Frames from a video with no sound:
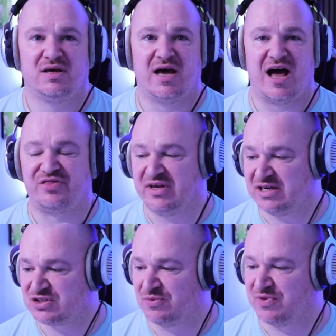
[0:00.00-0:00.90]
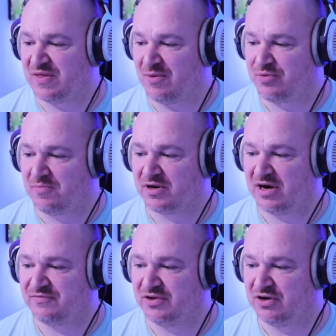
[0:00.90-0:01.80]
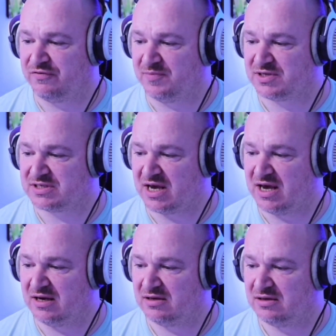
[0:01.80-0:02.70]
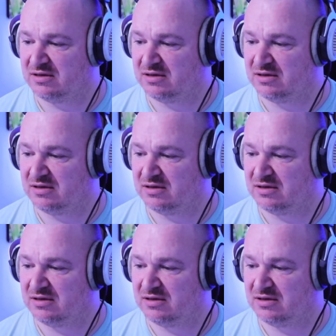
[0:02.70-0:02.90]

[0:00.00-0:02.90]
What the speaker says: I think it's something that I'm probably going to have to do from a setting.